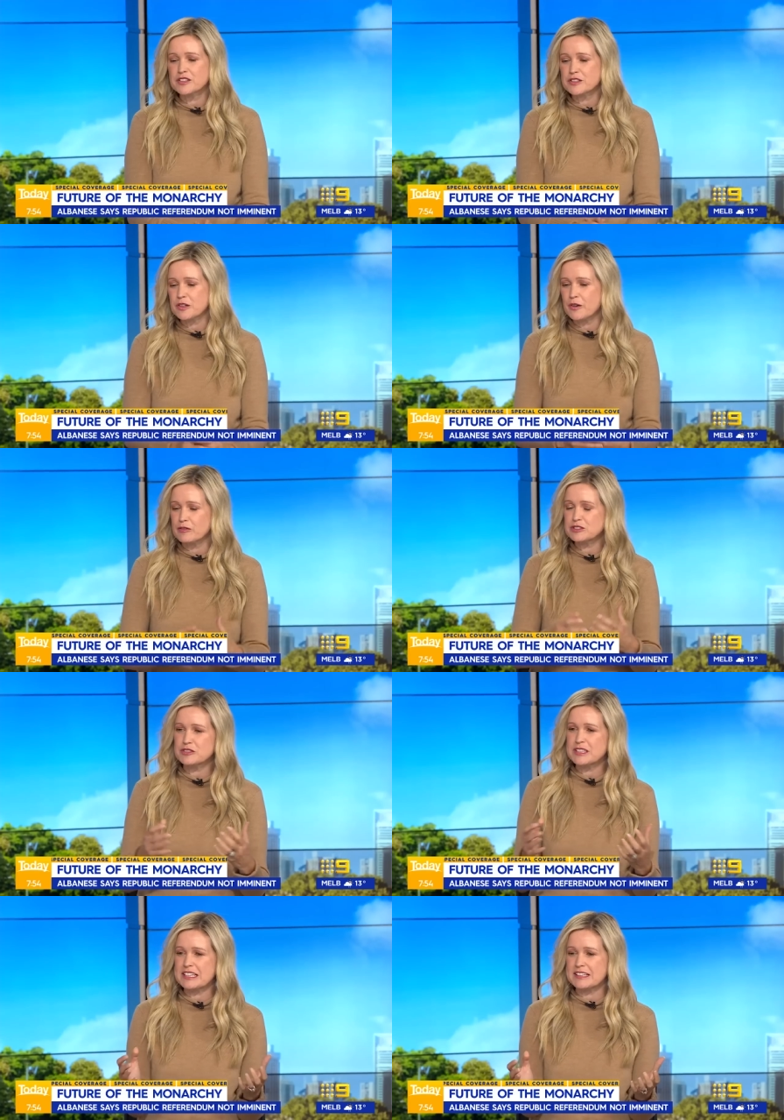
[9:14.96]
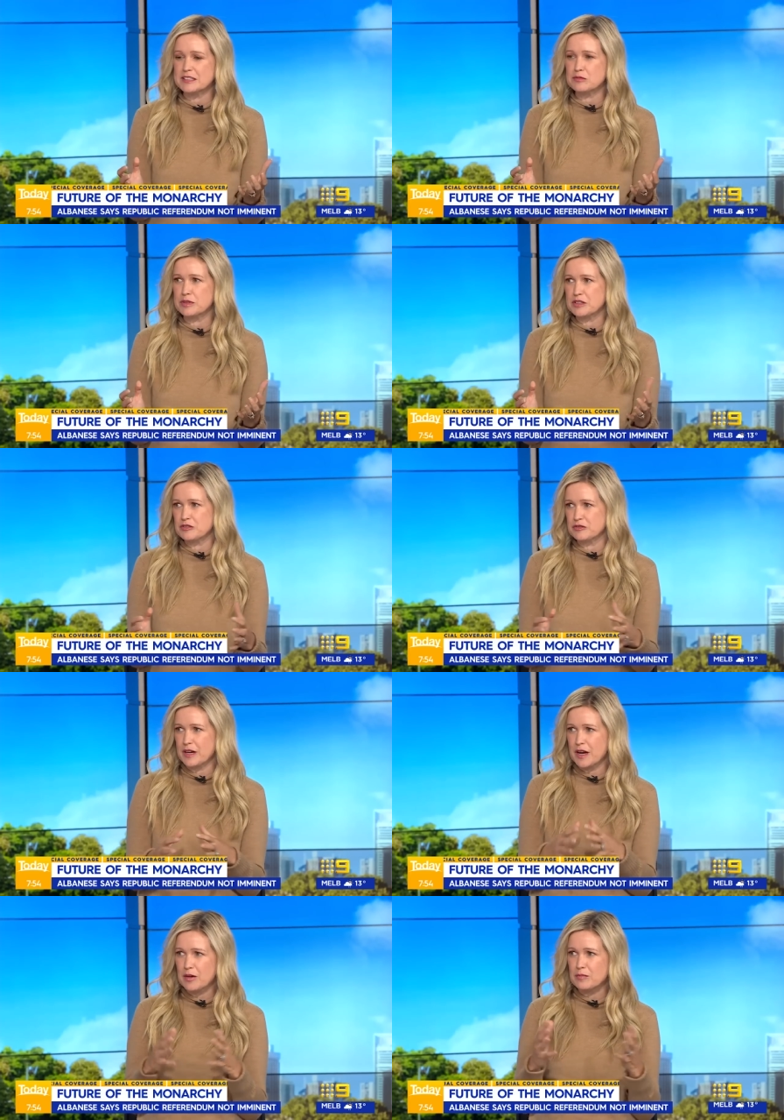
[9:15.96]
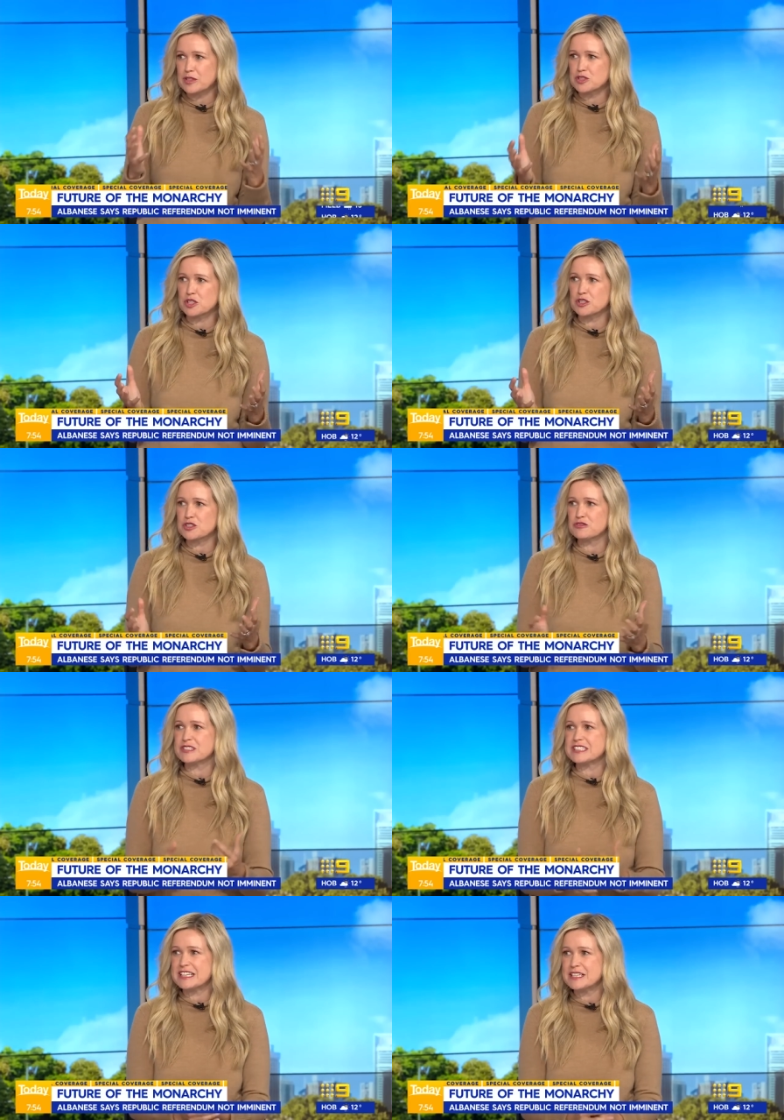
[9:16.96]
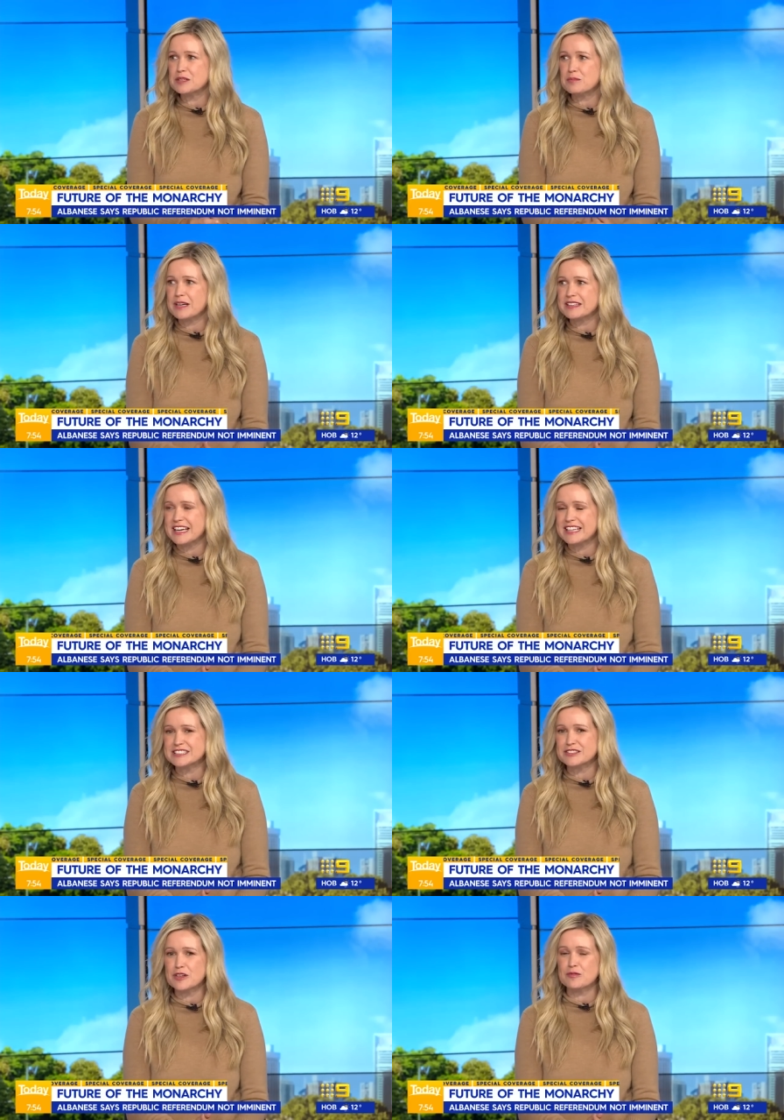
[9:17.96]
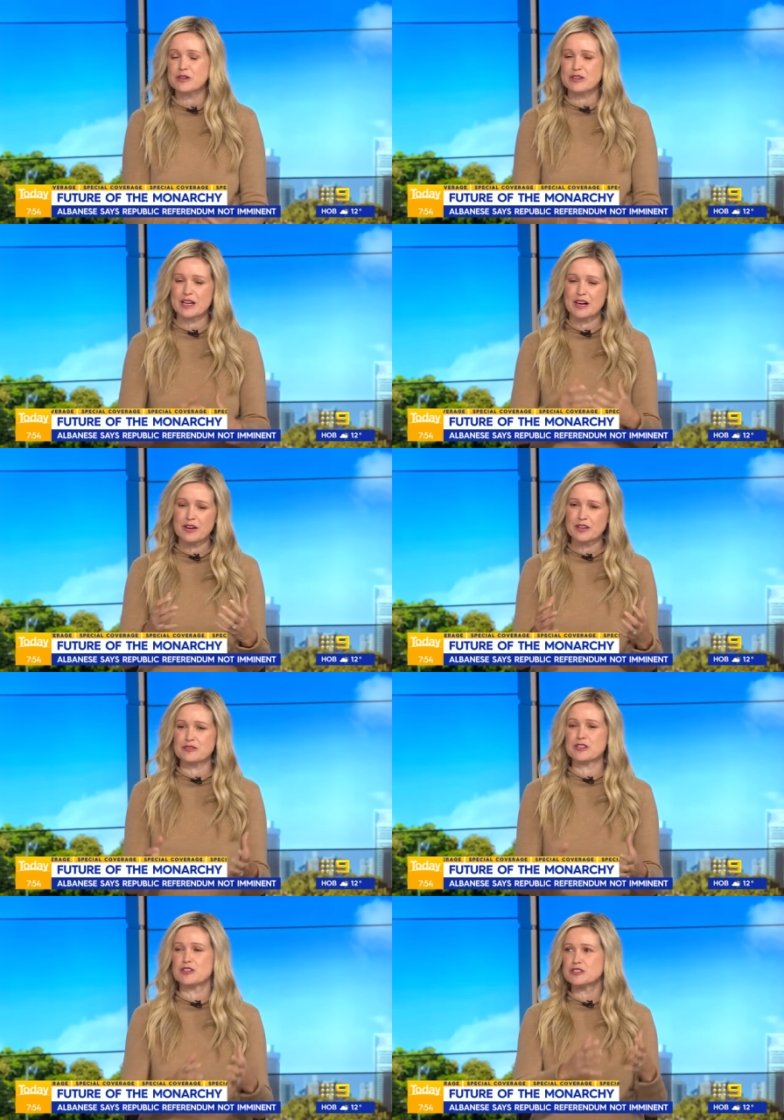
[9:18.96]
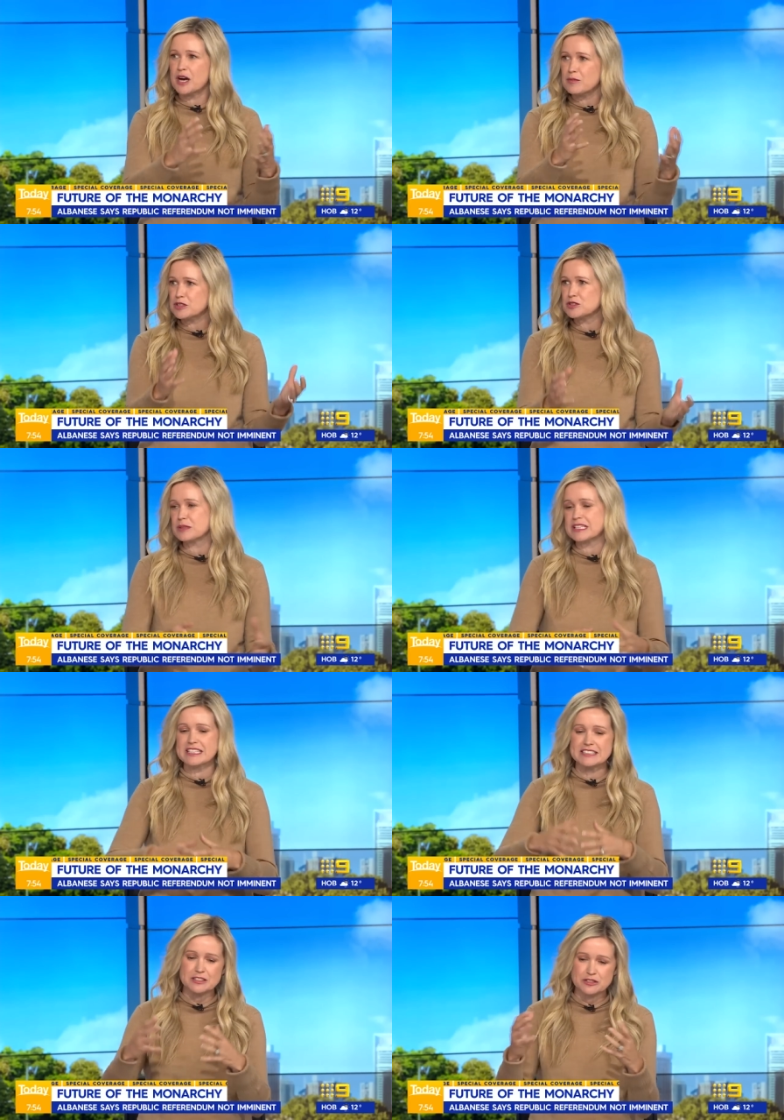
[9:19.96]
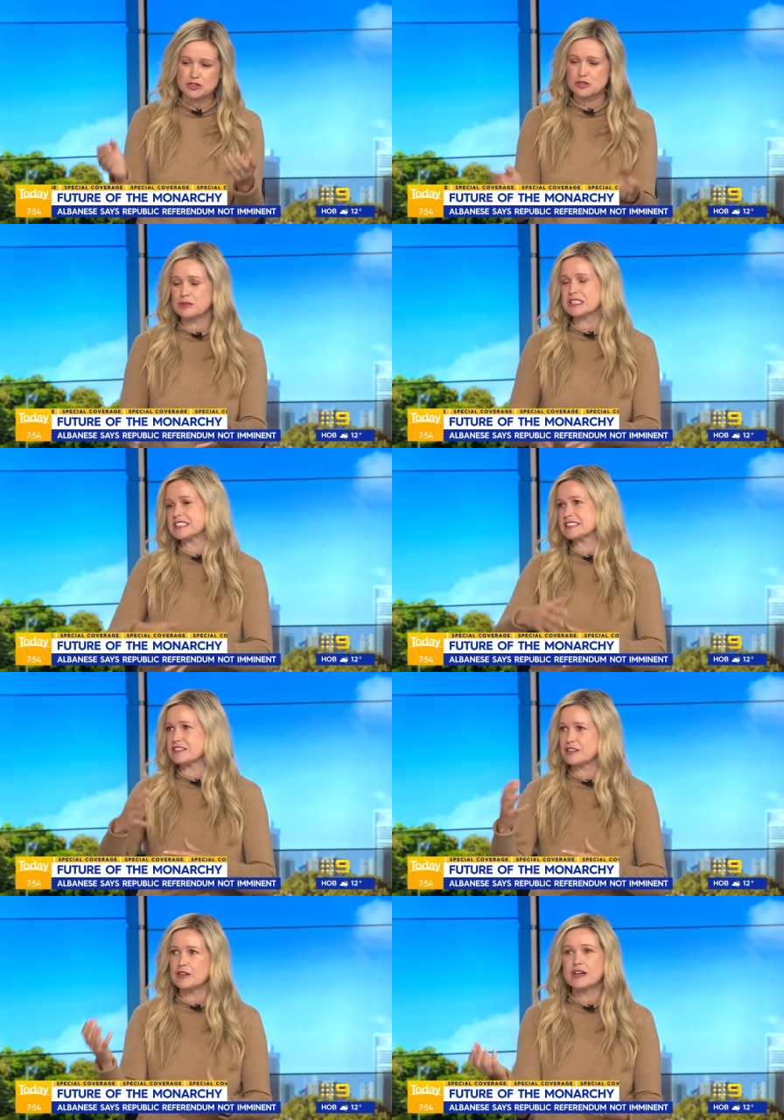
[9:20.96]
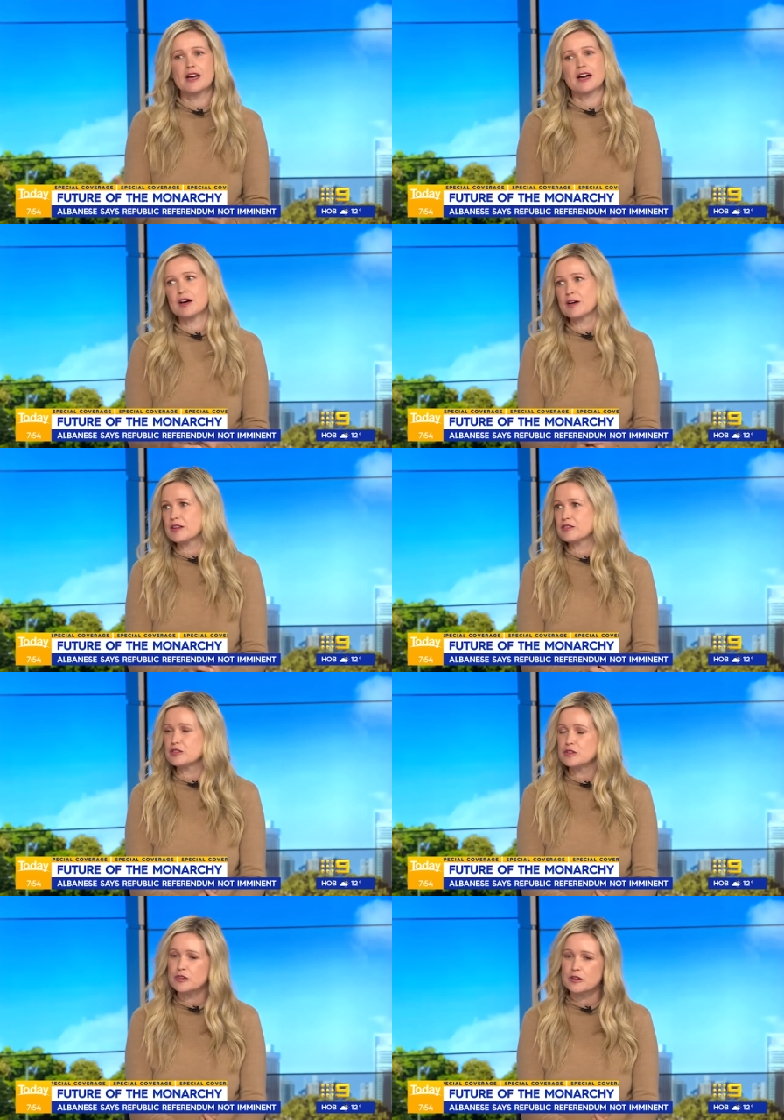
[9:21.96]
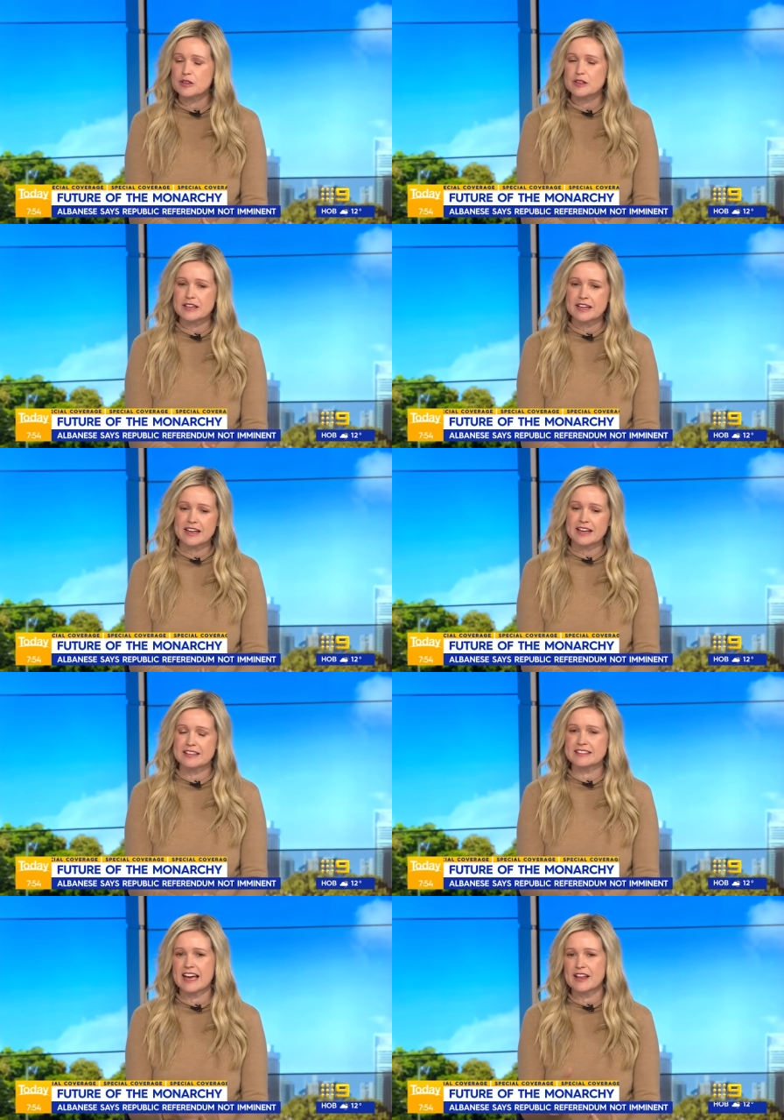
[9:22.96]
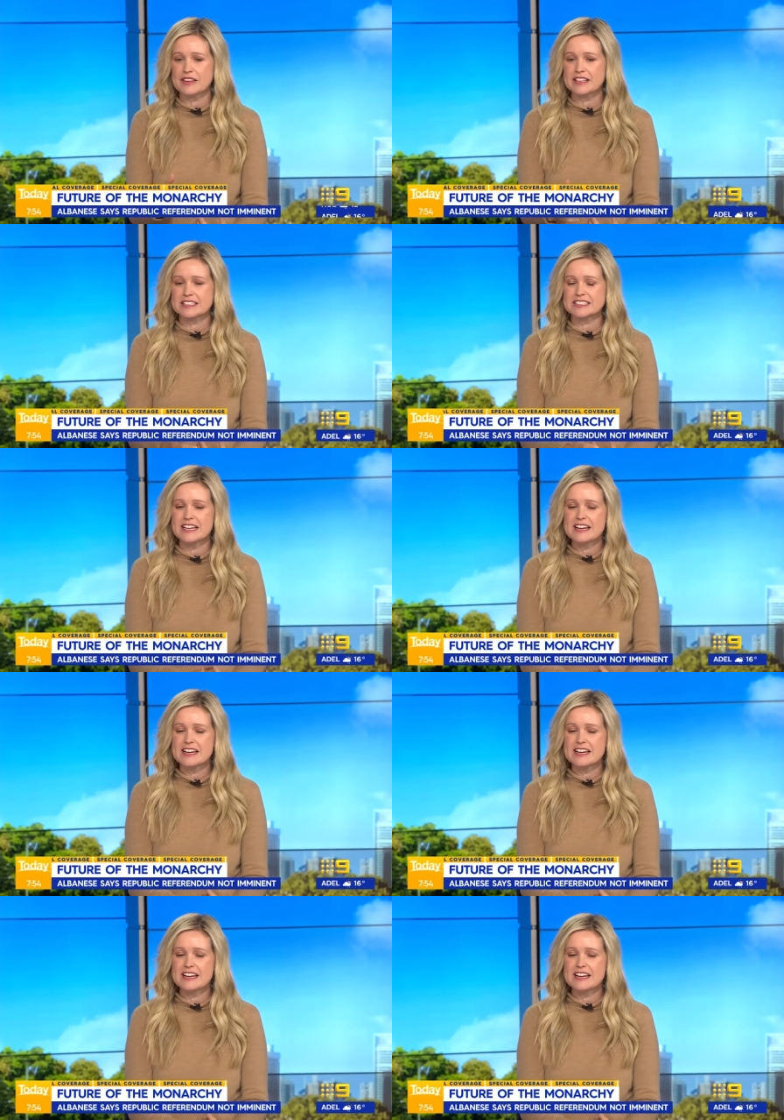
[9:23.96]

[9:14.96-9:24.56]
don't know, I was feeling a little bit of um, church fatigue by the end of it. We've had a lot of, you know, diamond jubilees, golden jubilees, you know, uh, the funeral, uh, and now this.